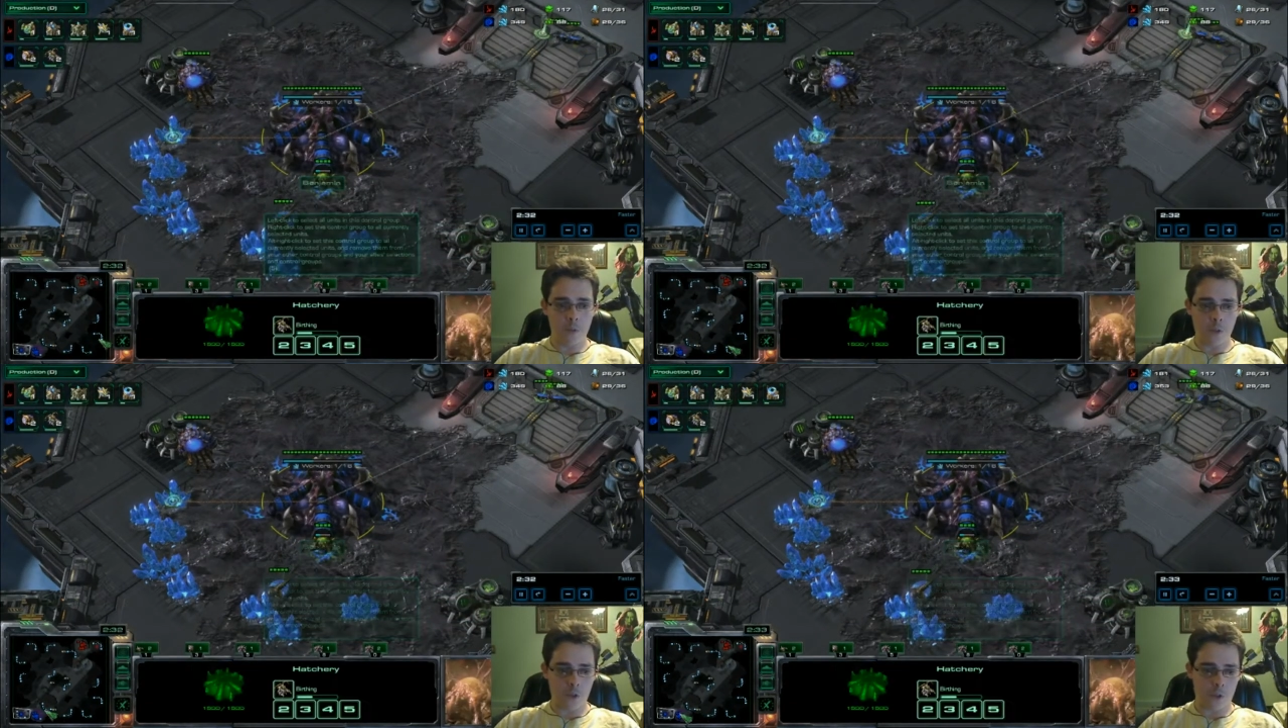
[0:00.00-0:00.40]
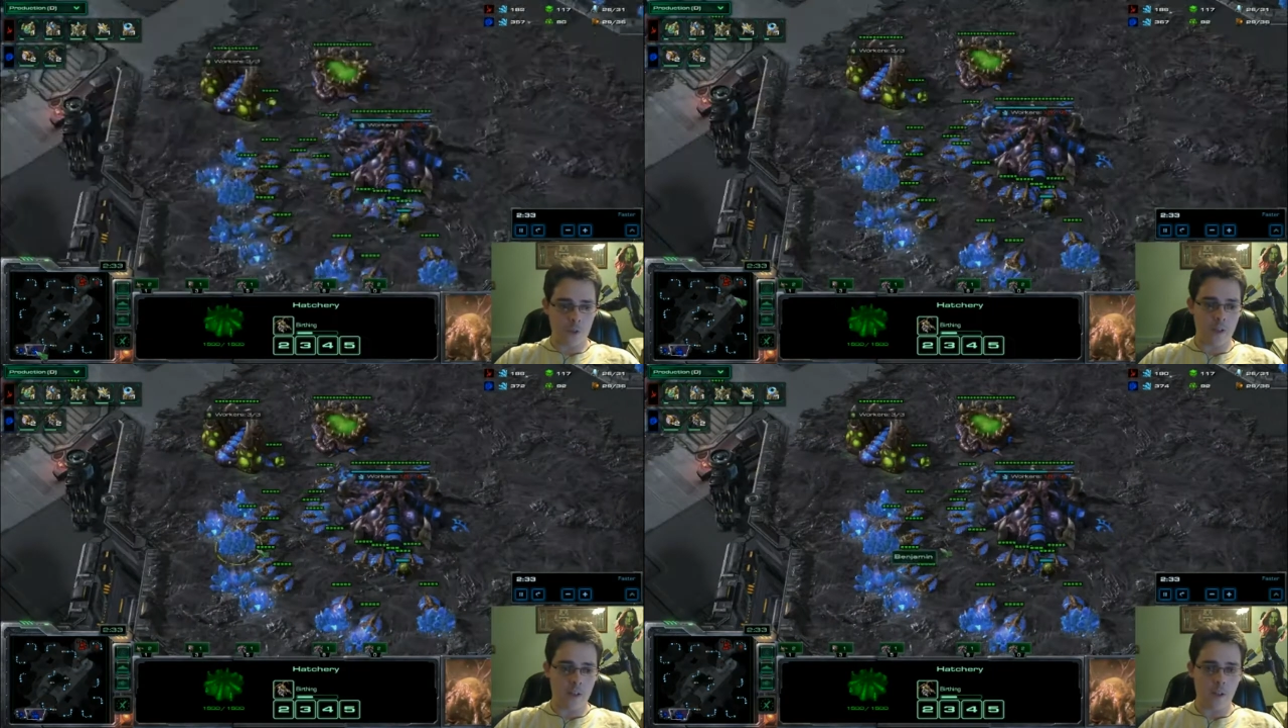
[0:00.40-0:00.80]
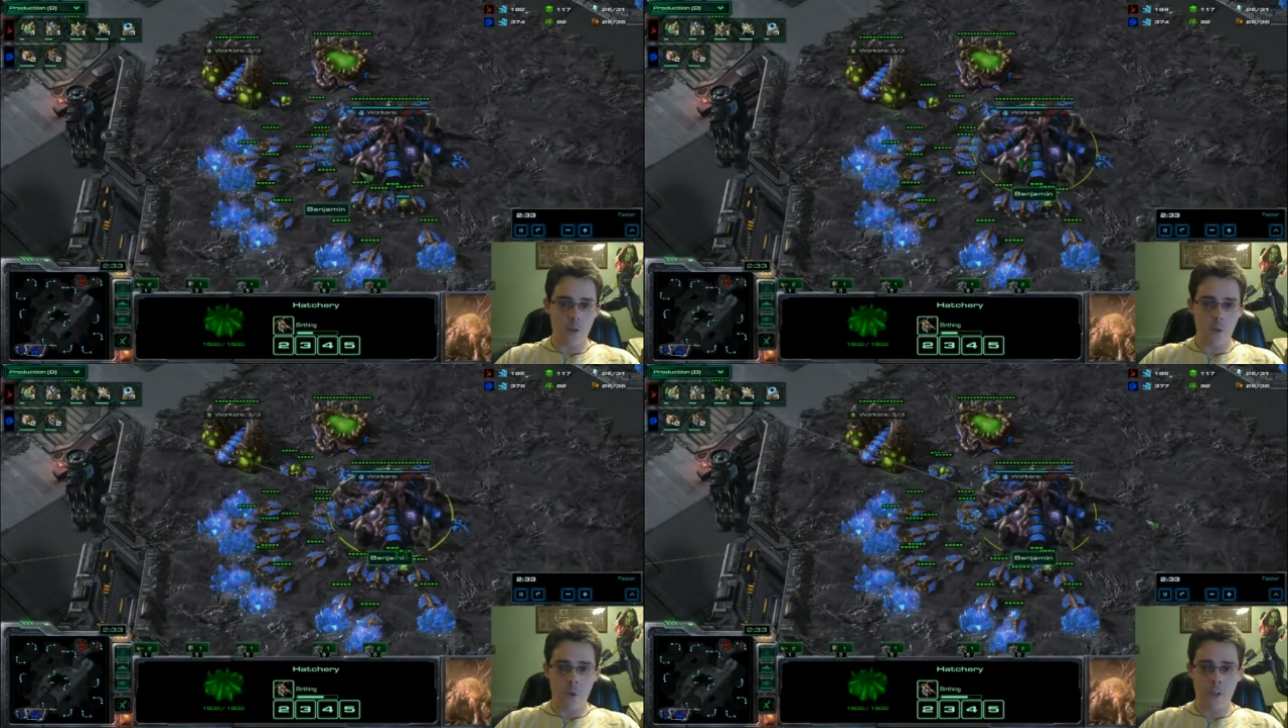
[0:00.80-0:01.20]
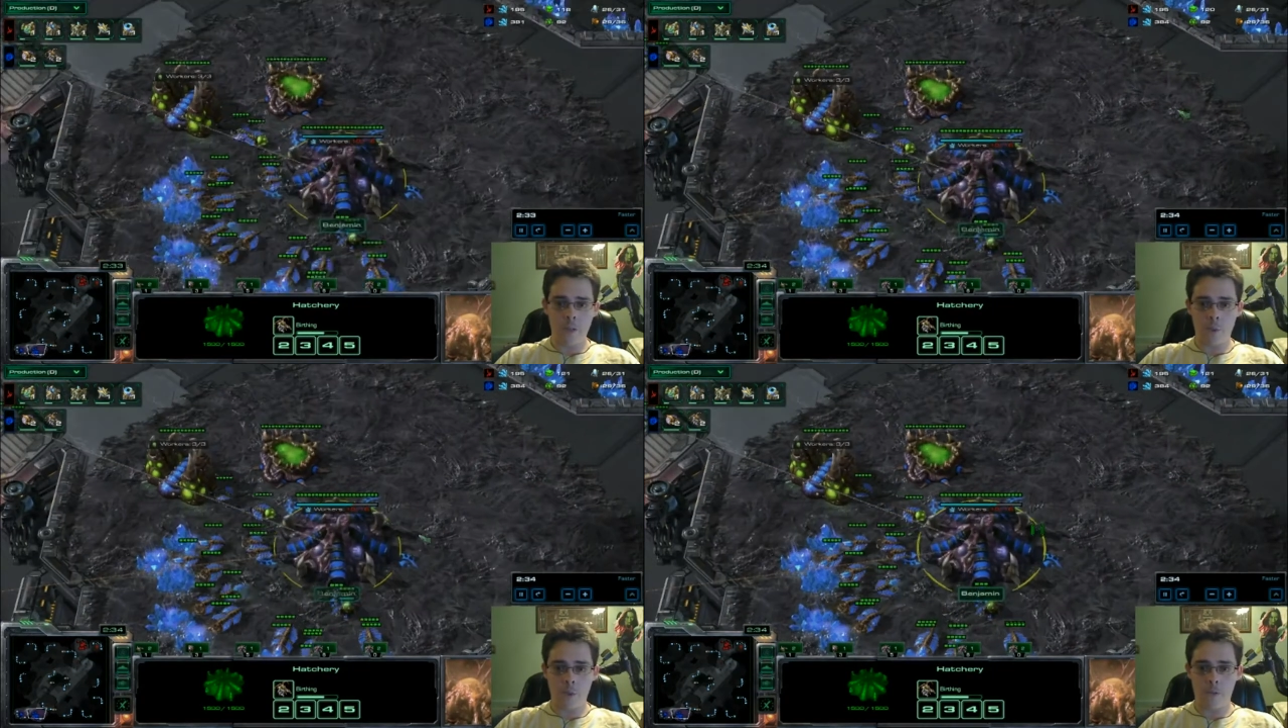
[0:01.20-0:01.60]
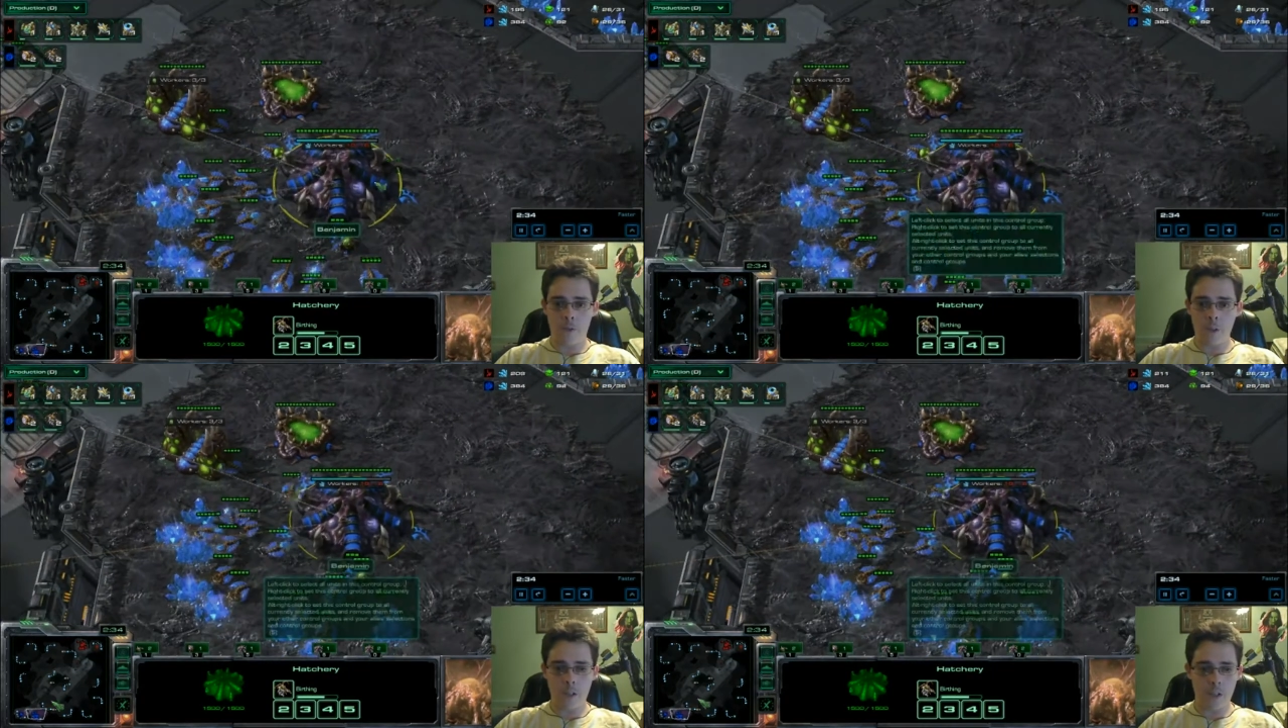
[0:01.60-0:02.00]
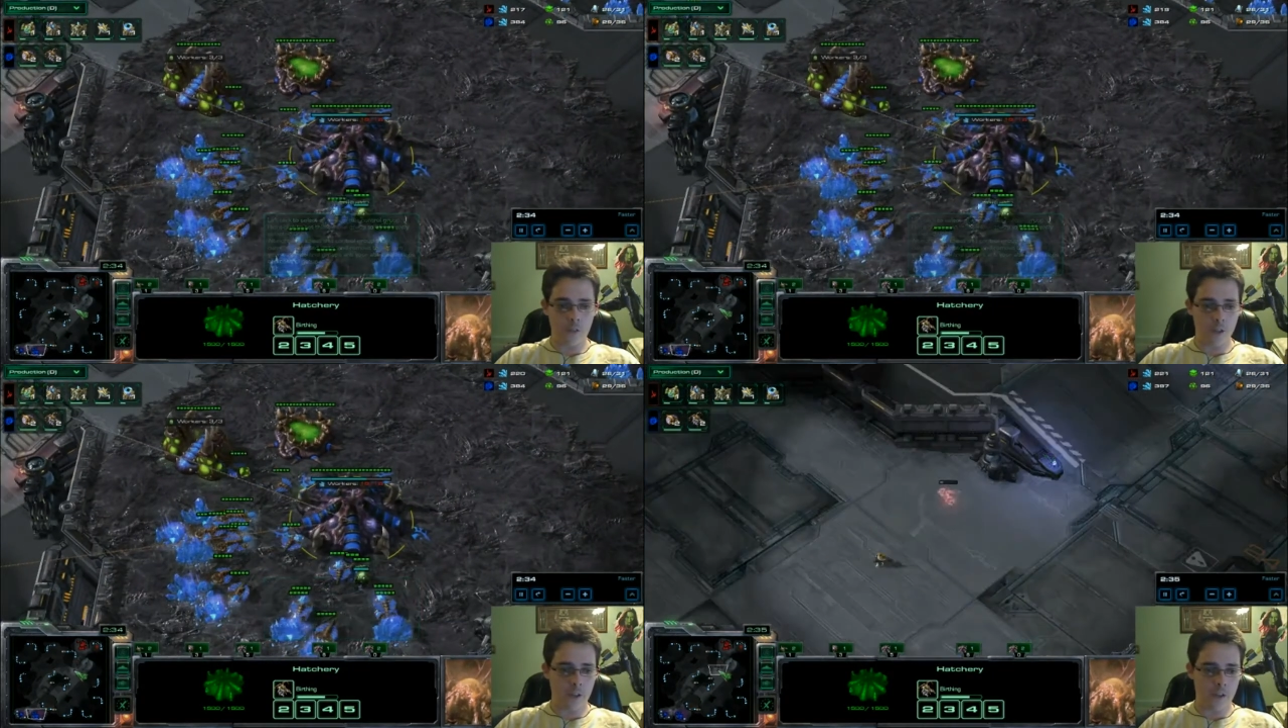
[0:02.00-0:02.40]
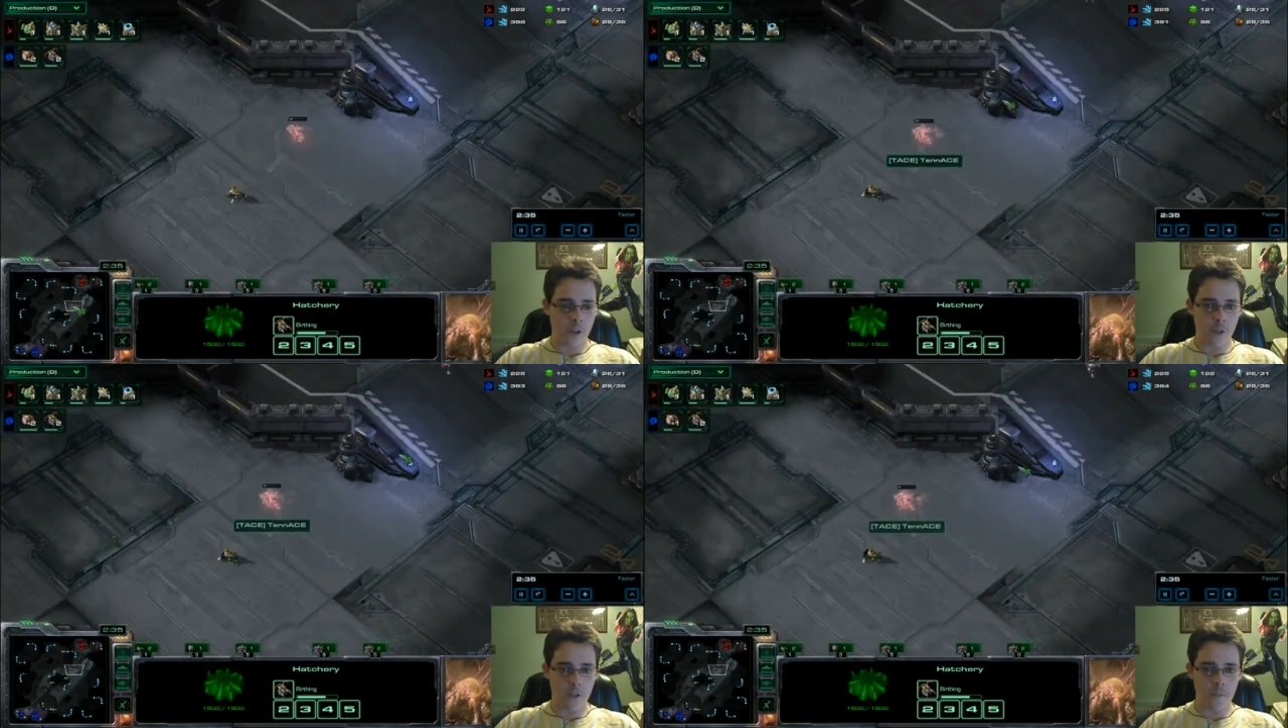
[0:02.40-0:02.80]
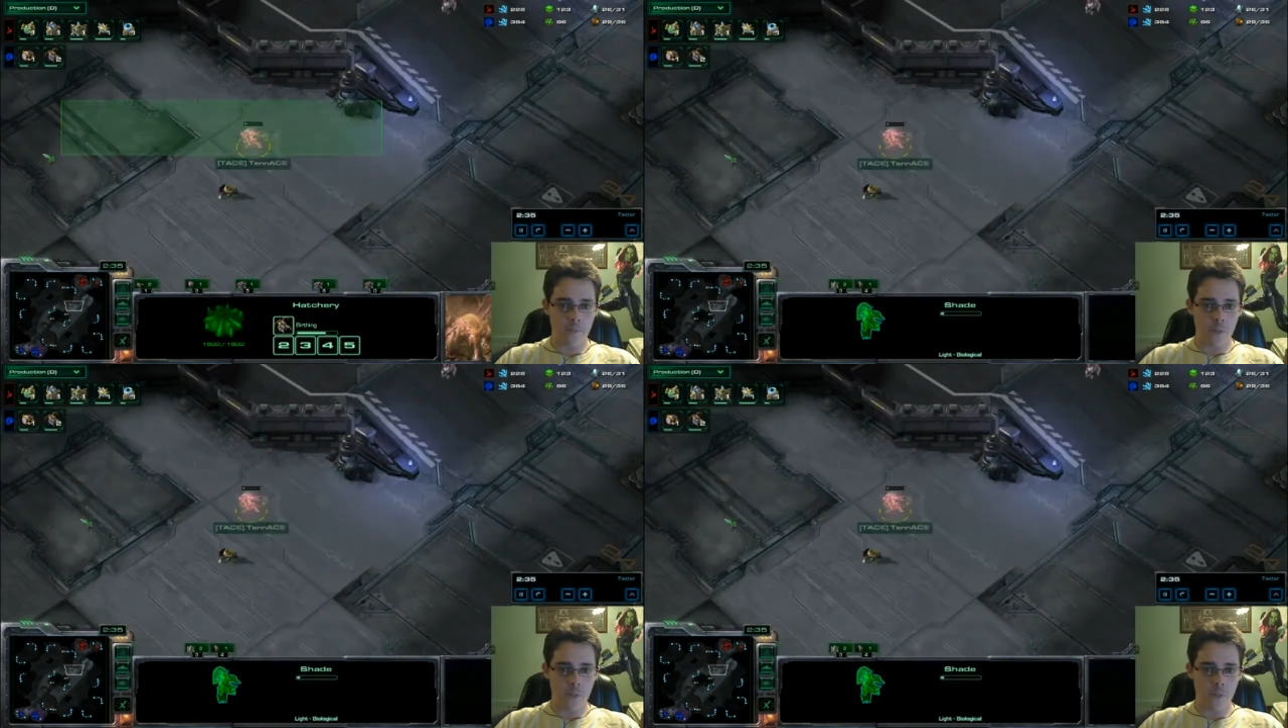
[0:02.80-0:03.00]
So he's getting 2 queens, 1 for each of his hatchery.